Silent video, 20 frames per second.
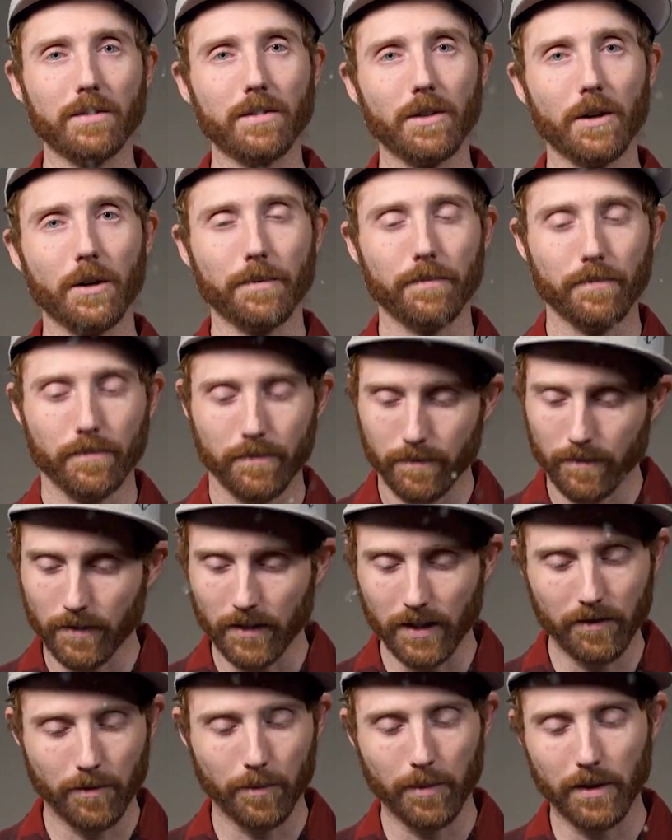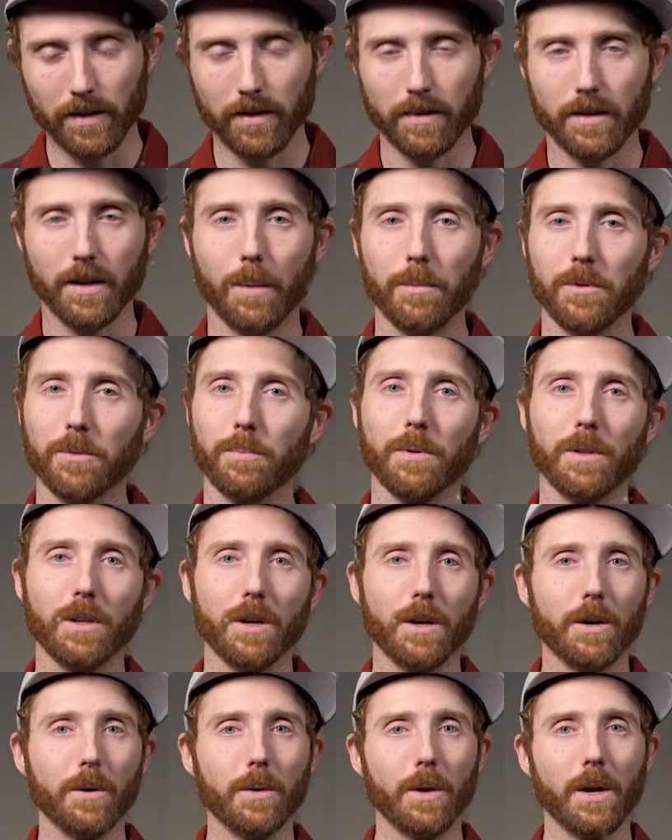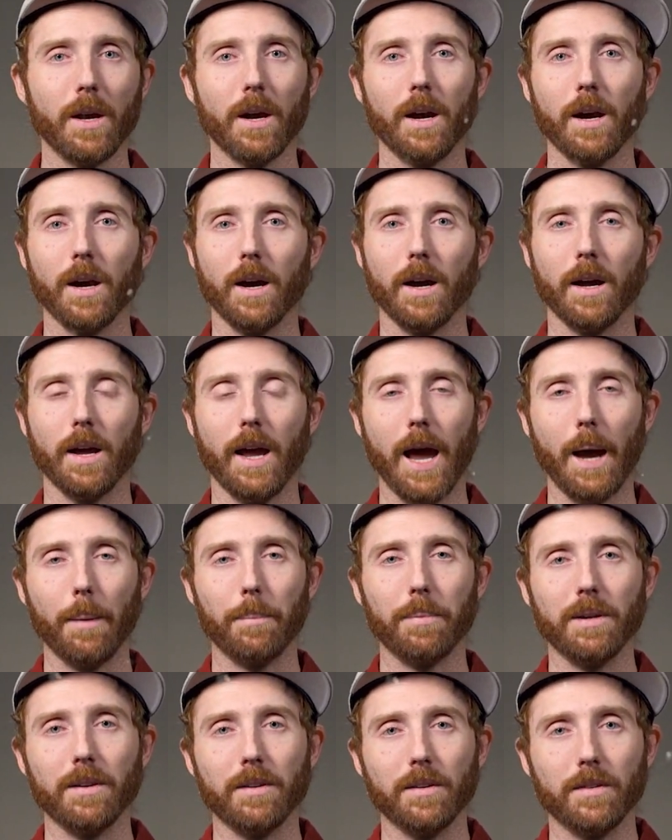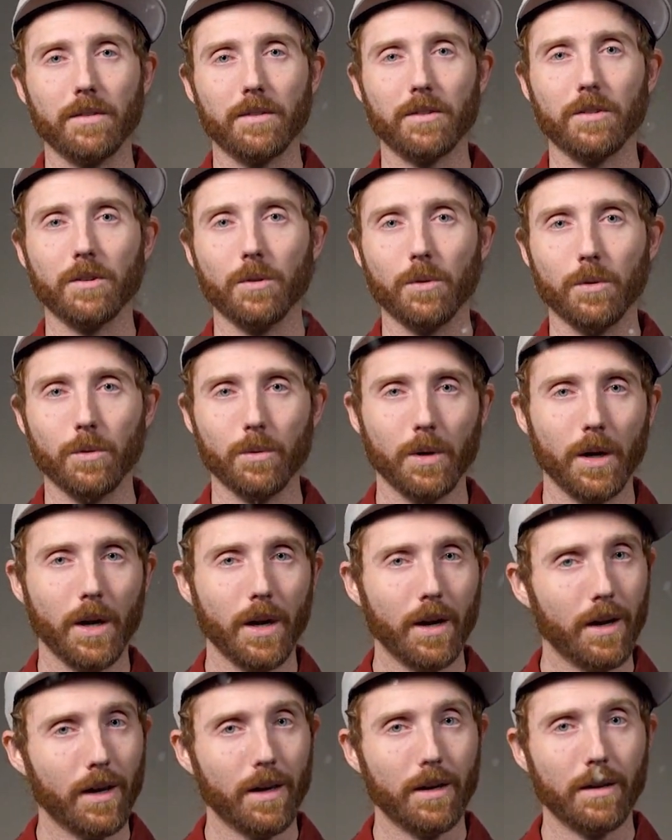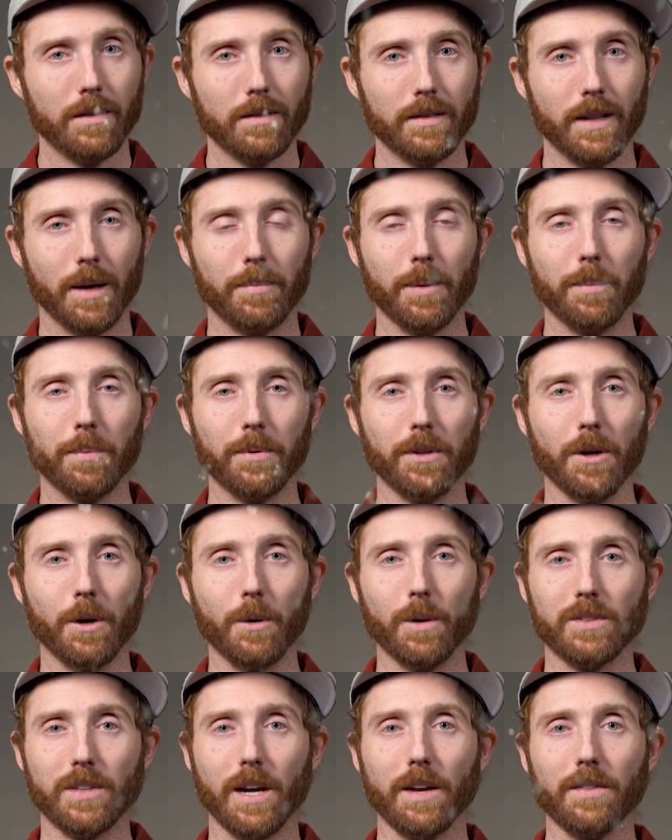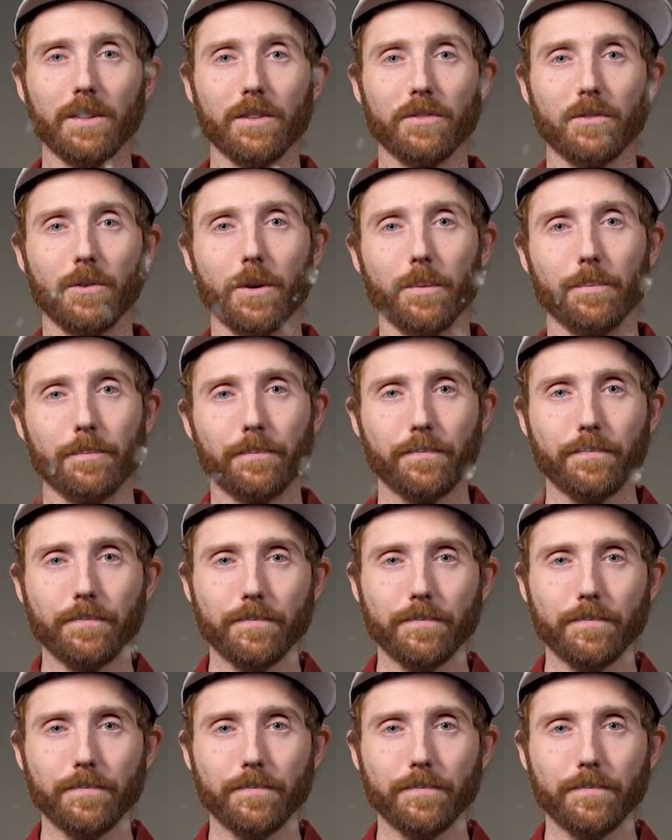So leave them in the comments below. Happy to let people know what's out there for them.